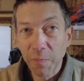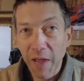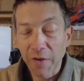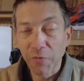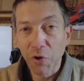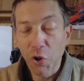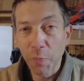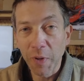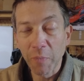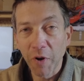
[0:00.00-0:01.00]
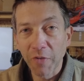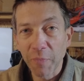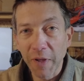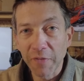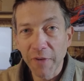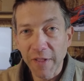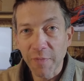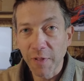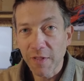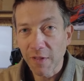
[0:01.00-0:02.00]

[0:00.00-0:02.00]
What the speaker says: kind of recouping part of my investment.